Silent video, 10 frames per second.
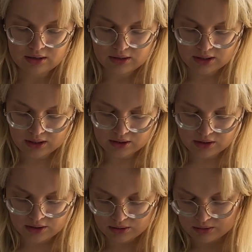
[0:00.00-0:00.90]

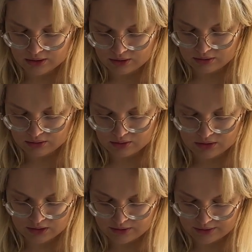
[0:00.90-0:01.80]
takes you, I don't know,
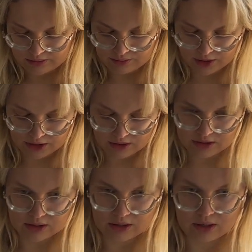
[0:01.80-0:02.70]
several
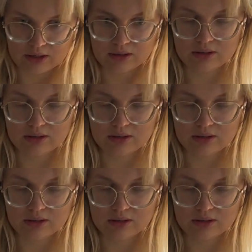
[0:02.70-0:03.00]
minutes, and